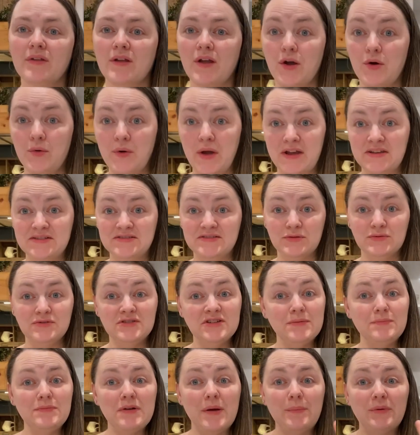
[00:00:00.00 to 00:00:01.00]
Okay, so
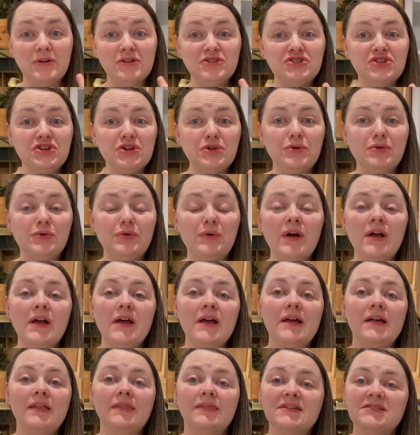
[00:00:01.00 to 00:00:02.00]
tip number 2,
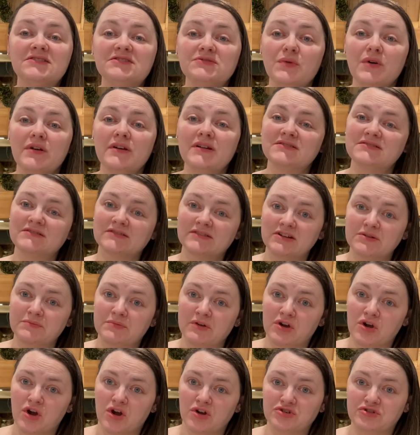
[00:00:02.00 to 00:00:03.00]
this one is a little
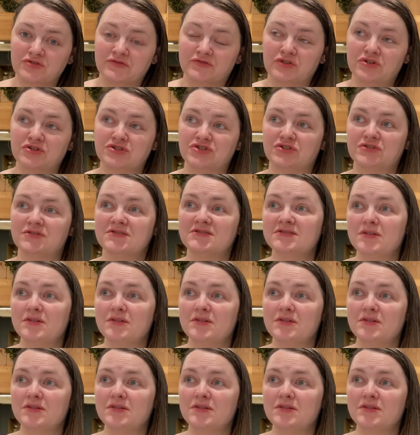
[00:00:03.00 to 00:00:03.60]
bit controversial.